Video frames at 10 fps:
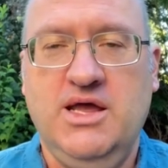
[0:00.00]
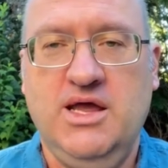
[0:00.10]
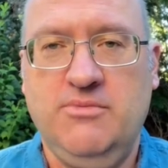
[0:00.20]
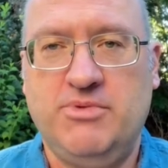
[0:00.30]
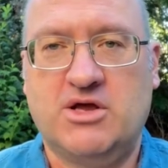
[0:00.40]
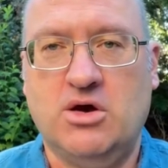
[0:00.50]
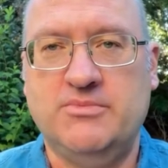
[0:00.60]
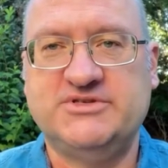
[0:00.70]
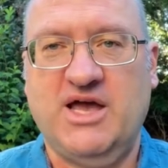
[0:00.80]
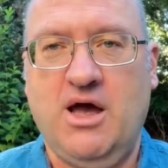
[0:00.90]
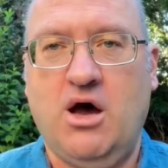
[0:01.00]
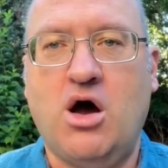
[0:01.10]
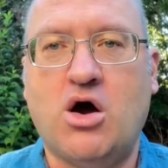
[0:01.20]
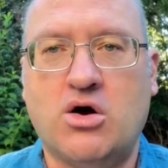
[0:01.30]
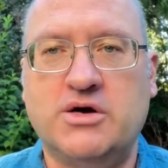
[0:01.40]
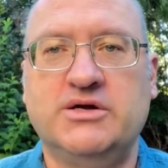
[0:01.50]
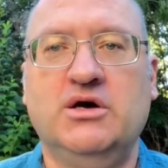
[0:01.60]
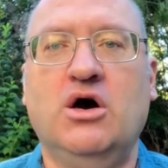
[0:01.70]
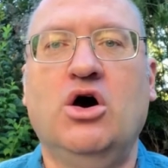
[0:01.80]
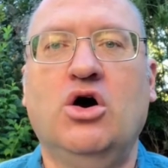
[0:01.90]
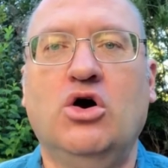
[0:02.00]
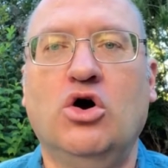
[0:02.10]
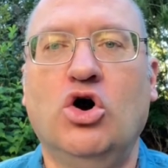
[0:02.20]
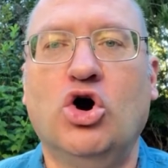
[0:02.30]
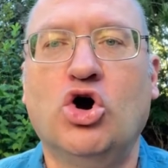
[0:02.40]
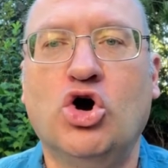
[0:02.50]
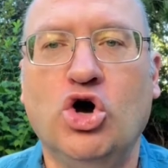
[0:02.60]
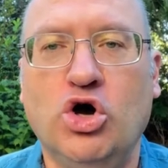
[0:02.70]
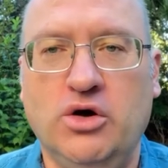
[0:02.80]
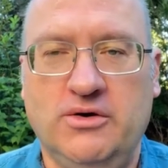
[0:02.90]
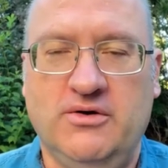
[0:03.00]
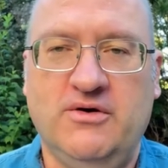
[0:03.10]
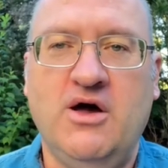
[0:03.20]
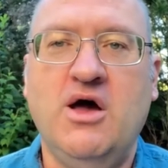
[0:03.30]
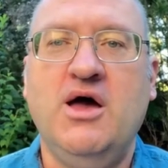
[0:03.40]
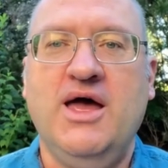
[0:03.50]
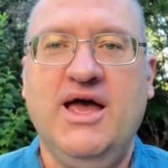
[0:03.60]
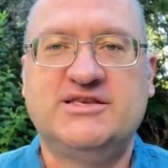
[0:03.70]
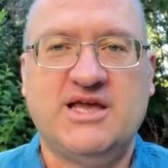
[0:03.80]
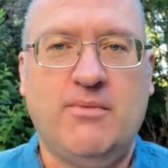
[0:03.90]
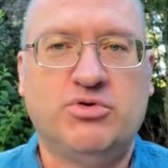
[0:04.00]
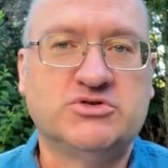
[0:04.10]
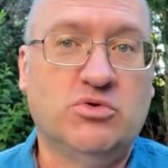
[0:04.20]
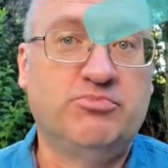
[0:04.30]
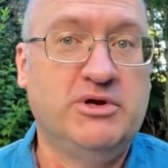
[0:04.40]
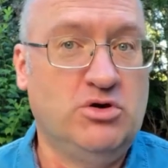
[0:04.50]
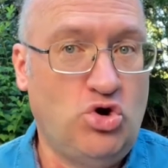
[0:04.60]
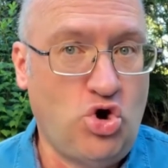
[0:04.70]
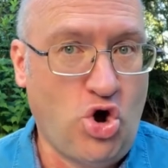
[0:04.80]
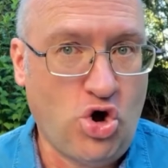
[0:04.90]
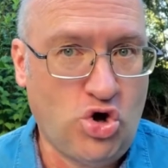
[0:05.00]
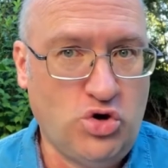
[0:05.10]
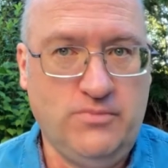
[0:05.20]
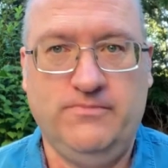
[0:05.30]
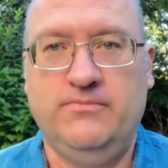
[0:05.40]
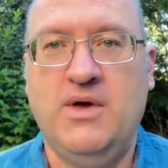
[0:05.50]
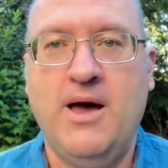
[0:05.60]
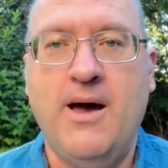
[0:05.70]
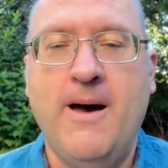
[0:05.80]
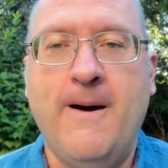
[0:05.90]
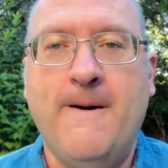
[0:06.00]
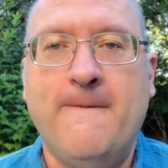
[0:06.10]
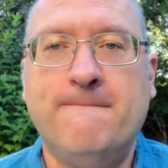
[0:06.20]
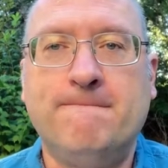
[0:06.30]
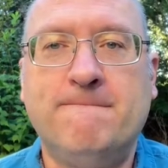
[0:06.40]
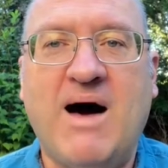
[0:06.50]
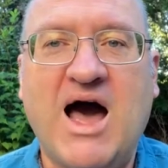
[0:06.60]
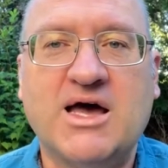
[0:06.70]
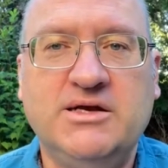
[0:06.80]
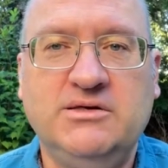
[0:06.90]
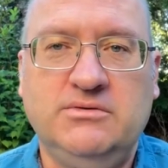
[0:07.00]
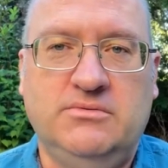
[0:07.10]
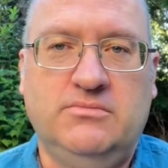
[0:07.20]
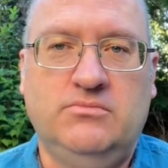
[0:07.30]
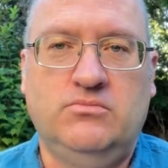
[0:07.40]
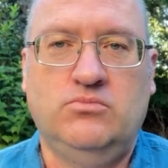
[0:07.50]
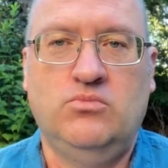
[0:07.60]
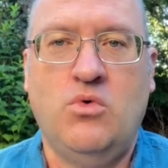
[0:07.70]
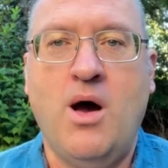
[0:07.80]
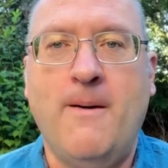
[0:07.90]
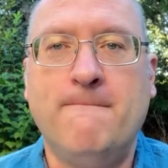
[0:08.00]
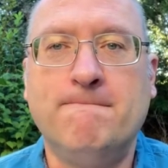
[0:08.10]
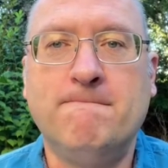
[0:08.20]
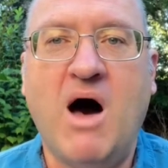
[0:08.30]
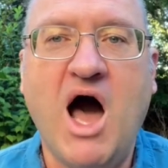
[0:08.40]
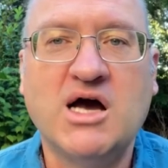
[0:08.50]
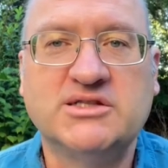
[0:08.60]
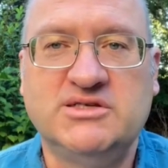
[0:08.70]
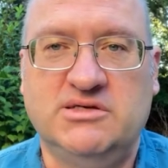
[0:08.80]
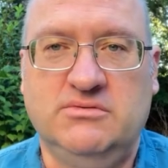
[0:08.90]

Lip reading: it becomes a hard H. Examples would be Loch, Machen, Macht,